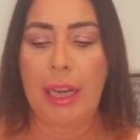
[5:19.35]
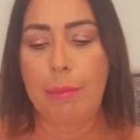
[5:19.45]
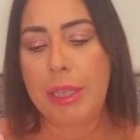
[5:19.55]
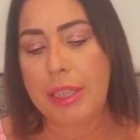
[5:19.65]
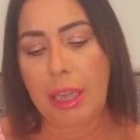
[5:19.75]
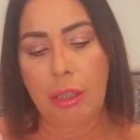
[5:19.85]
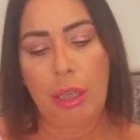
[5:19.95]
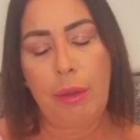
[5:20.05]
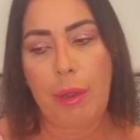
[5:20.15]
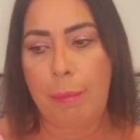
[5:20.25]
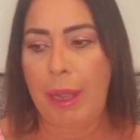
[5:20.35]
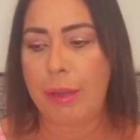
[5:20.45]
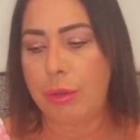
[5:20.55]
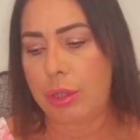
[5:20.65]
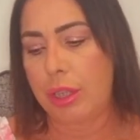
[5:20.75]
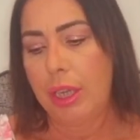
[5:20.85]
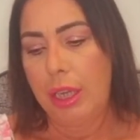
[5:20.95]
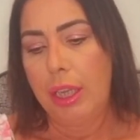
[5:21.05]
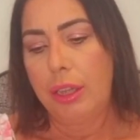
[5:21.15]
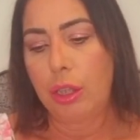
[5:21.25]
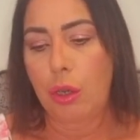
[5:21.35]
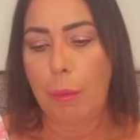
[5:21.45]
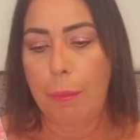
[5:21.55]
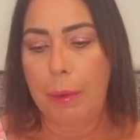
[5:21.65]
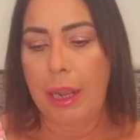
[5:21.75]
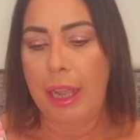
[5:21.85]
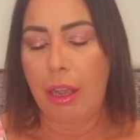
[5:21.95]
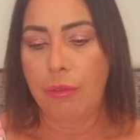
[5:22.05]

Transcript: Let me tell you about the company.